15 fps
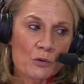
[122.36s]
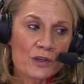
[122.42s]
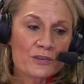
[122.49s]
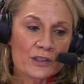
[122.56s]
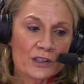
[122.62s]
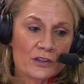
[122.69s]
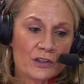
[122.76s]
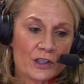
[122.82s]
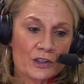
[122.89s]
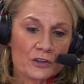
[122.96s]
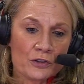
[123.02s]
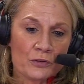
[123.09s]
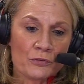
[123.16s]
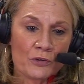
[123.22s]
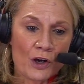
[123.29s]
one thing that
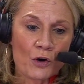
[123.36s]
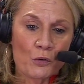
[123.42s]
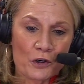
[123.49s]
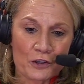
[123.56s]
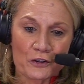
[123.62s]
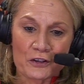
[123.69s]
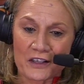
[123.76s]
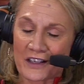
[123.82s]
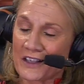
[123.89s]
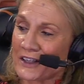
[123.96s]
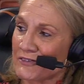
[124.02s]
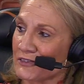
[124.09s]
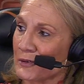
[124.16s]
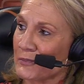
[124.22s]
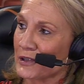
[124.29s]
you know what you're getting
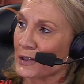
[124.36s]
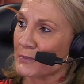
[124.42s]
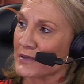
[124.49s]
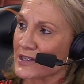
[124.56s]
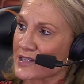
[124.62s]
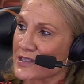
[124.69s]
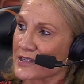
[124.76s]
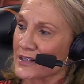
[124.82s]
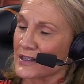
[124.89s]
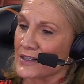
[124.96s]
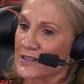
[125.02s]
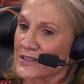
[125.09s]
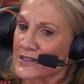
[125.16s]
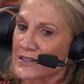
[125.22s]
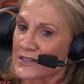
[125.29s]
from them is
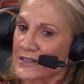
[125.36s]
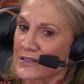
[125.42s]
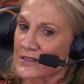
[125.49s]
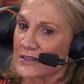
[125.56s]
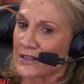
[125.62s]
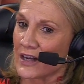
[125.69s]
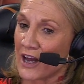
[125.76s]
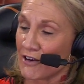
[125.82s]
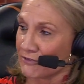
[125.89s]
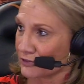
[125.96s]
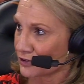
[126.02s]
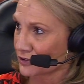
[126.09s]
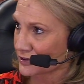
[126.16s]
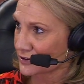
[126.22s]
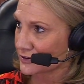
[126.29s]
is
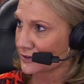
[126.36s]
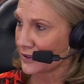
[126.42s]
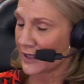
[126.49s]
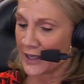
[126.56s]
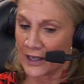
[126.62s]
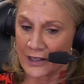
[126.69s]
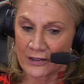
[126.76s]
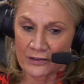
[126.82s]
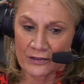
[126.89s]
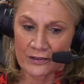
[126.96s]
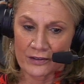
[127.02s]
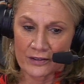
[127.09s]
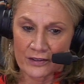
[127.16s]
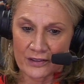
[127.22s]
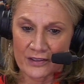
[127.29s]
effort and
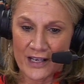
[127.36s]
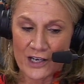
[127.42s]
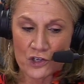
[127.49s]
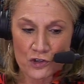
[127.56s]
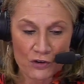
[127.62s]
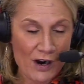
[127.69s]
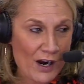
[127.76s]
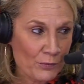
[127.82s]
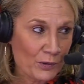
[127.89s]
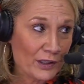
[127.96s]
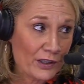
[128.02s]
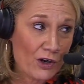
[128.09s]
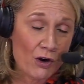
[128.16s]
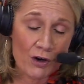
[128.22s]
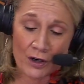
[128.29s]
they try
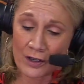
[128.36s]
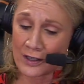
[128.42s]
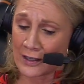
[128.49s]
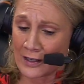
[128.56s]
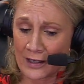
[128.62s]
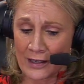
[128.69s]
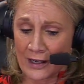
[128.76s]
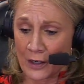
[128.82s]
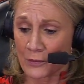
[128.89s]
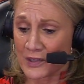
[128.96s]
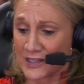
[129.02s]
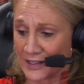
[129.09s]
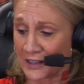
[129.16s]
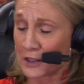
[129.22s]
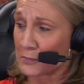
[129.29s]
really hard. I would
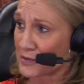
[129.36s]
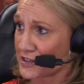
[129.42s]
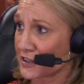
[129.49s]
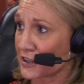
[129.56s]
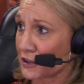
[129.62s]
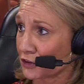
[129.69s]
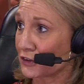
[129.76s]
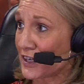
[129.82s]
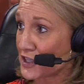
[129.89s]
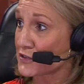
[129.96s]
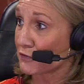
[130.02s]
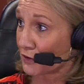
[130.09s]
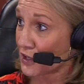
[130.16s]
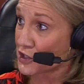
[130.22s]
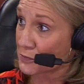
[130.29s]
say, in particular, as
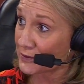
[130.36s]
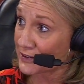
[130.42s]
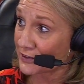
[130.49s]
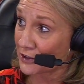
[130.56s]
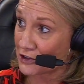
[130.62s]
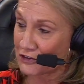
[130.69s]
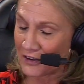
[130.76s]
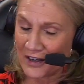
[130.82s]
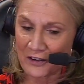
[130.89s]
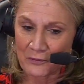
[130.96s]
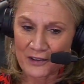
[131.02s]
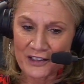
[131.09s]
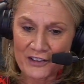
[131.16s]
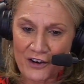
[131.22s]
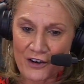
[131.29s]
freshmen, they're trying
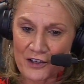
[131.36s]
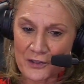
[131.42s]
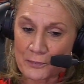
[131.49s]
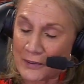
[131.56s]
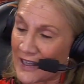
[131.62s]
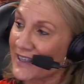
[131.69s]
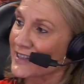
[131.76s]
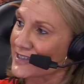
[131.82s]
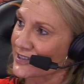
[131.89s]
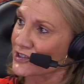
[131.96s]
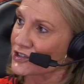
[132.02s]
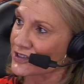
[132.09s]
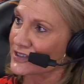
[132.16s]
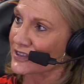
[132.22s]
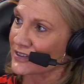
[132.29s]
really hard to pay
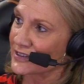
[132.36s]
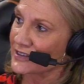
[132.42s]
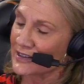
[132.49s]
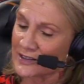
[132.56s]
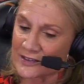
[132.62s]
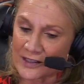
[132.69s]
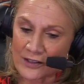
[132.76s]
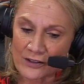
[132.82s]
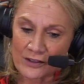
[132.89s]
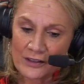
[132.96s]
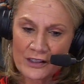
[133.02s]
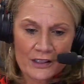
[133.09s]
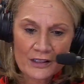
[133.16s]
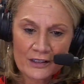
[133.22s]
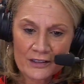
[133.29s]
attention to the detail.
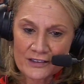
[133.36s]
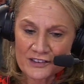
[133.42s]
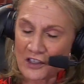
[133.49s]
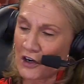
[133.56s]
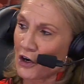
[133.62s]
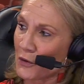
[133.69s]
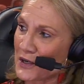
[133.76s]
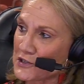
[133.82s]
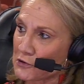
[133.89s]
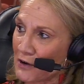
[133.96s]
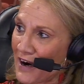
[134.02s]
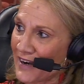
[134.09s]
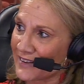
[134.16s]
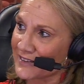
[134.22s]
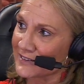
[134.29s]
It's not always
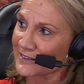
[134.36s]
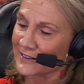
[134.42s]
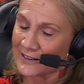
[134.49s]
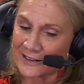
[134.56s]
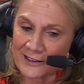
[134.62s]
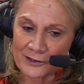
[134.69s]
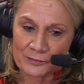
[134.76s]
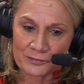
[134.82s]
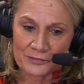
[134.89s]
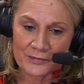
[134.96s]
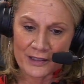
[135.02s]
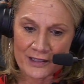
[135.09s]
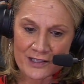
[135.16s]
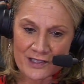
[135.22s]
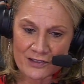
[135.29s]
right, um,
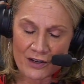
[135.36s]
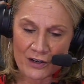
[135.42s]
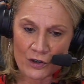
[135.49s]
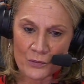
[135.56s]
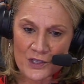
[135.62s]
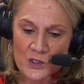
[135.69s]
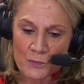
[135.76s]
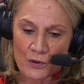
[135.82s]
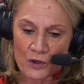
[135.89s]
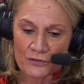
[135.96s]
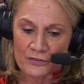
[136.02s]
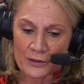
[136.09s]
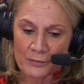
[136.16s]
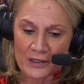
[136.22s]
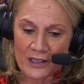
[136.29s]
and it's not always
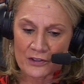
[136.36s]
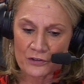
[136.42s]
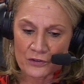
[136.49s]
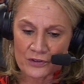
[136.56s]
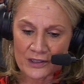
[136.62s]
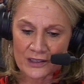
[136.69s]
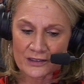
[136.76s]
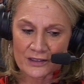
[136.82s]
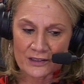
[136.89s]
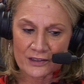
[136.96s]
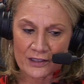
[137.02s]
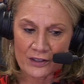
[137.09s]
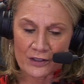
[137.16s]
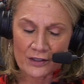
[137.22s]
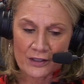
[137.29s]
perfect, but I do think that
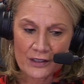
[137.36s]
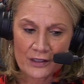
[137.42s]
they're